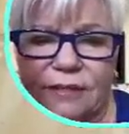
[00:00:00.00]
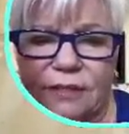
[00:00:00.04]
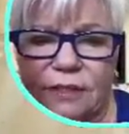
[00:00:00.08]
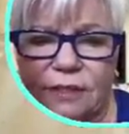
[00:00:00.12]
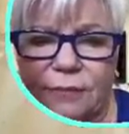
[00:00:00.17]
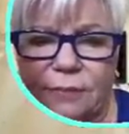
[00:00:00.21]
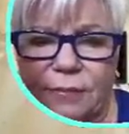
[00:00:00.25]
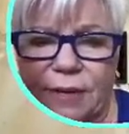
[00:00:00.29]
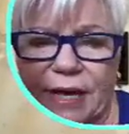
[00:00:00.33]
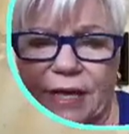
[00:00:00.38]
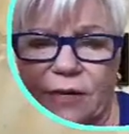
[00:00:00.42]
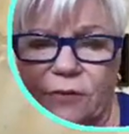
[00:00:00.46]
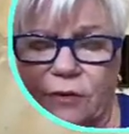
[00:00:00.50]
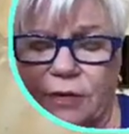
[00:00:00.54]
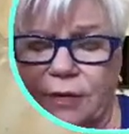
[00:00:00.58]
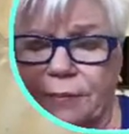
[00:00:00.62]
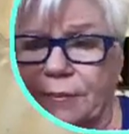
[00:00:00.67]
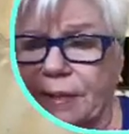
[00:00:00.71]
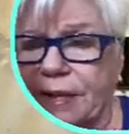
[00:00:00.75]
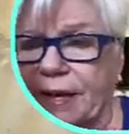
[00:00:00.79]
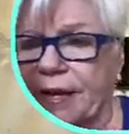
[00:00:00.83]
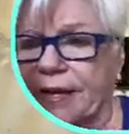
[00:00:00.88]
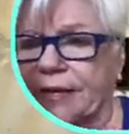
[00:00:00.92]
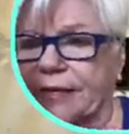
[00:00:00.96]
the battery
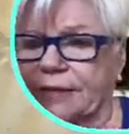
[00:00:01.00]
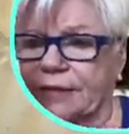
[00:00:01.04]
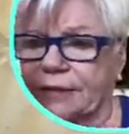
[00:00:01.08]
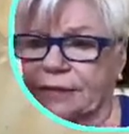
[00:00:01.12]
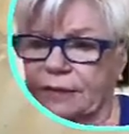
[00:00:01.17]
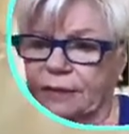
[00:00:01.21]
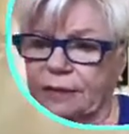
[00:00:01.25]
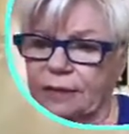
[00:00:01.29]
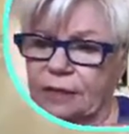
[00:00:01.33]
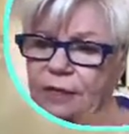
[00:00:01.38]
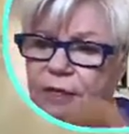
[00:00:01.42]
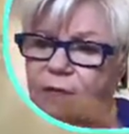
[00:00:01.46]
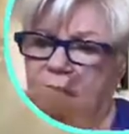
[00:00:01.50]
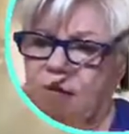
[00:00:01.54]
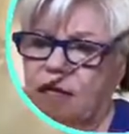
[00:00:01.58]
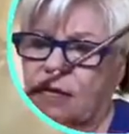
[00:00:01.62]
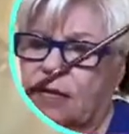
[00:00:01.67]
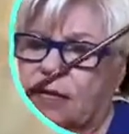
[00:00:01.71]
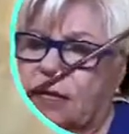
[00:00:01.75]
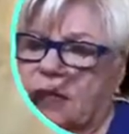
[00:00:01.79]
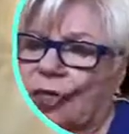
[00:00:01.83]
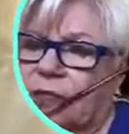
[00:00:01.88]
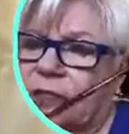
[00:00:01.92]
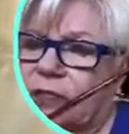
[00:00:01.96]
pack.
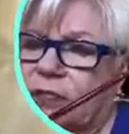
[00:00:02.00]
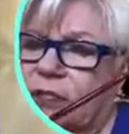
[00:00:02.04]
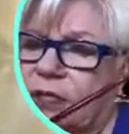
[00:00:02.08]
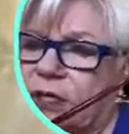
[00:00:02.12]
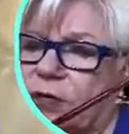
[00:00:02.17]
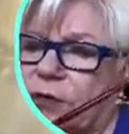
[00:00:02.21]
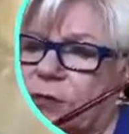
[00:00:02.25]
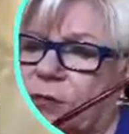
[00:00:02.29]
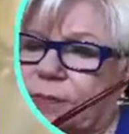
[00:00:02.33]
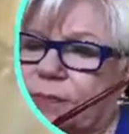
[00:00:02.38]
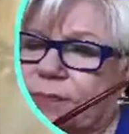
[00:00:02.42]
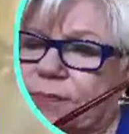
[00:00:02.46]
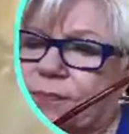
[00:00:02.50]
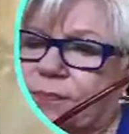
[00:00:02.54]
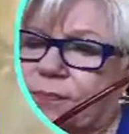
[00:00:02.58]
So.